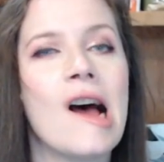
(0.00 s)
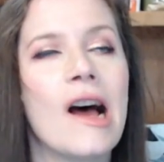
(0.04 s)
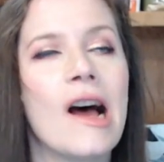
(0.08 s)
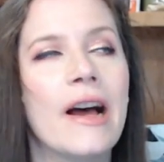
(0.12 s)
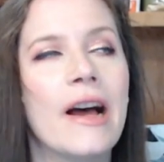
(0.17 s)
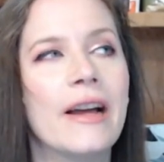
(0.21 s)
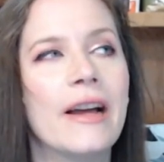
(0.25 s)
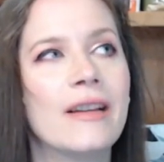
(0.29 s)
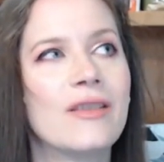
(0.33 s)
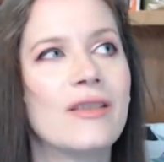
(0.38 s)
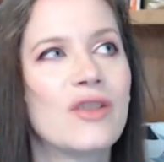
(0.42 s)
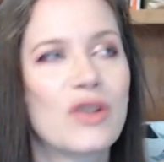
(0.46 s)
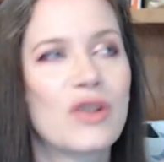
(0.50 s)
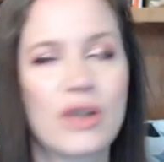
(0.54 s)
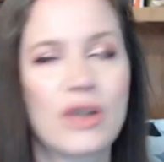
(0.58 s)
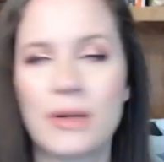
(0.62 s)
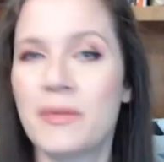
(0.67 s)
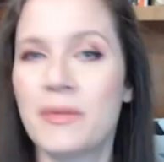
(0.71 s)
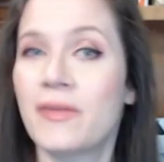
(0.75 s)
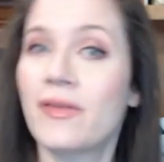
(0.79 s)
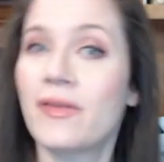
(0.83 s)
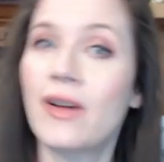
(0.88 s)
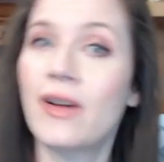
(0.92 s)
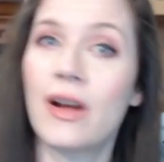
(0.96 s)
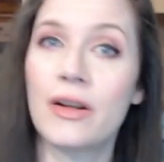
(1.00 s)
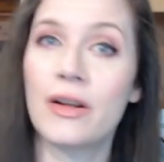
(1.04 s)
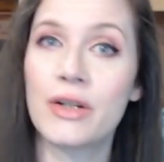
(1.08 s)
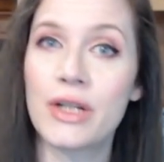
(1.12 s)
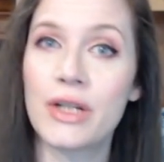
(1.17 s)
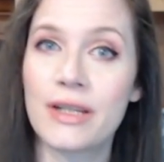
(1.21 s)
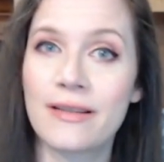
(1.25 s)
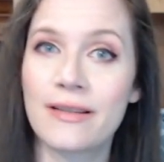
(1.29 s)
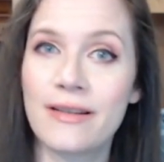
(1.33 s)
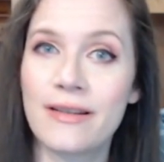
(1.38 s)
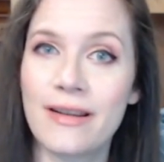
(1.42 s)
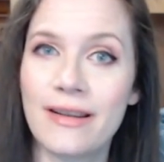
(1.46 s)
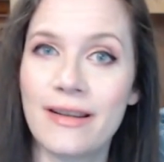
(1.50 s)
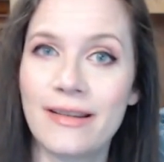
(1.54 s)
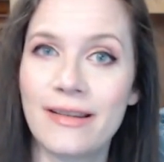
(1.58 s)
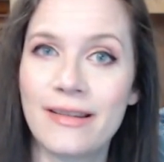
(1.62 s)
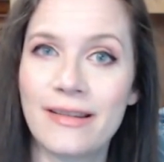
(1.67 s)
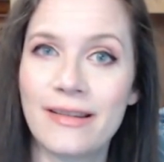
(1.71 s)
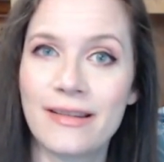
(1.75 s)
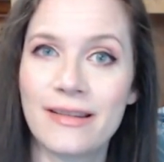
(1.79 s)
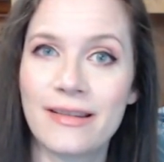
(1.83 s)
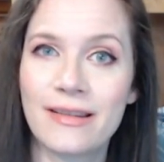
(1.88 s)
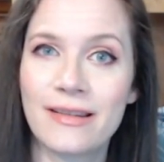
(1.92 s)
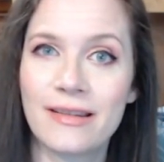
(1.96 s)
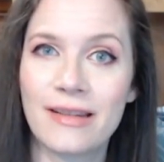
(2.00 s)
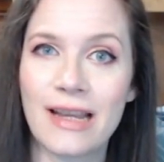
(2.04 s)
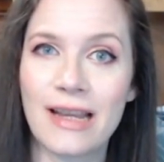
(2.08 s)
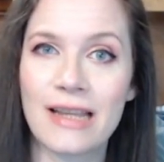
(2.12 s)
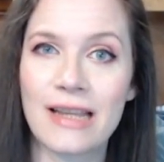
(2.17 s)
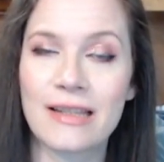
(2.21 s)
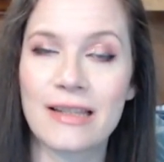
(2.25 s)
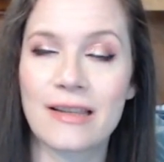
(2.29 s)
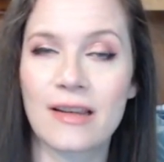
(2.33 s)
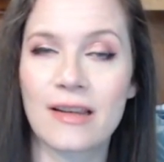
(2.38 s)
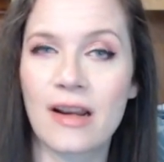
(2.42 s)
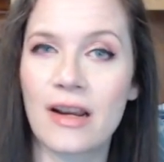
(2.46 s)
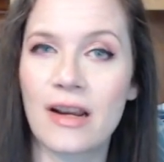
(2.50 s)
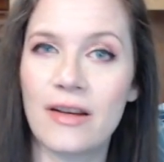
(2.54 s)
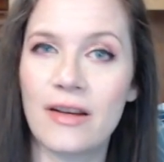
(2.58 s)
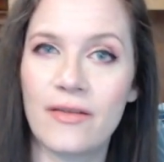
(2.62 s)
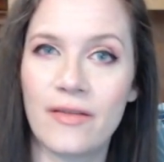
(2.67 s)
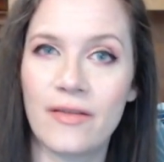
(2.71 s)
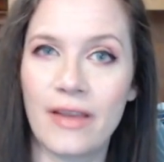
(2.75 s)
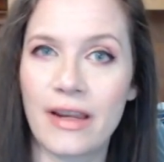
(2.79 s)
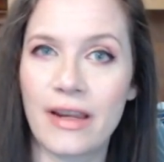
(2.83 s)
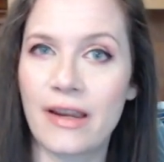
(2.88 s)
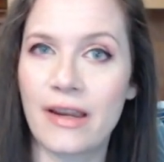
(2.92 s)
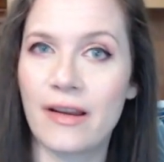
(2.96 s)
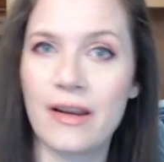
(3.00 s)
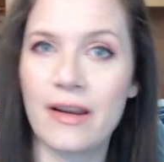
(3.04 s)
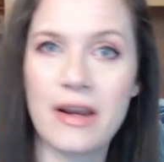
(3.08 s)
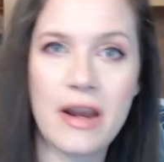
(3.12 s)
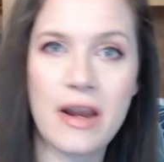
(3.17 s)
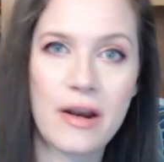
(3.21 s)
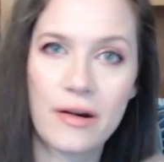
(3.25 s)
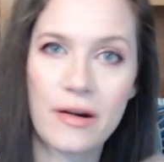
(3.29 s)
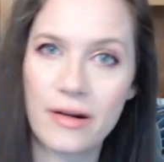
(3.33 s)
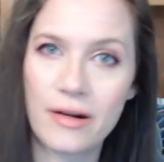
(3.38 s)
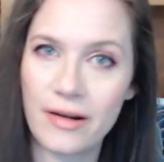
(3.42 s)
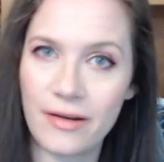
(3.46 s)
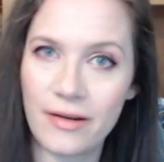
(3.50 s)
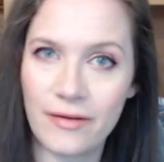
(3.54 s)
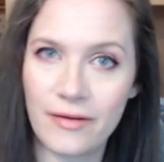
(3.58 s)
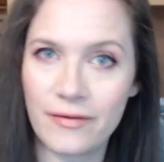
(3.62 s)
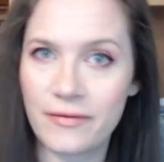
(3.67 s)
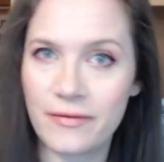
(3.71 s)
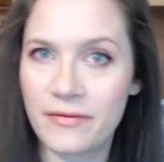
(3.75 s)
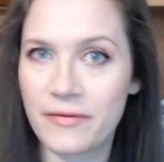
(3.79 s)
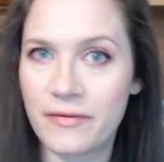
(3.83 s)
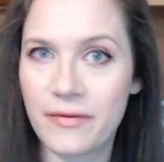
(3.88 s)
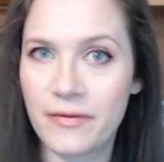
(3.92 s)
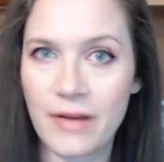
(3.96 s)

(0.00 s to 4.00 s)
stream of consciousness as kind of like a narrative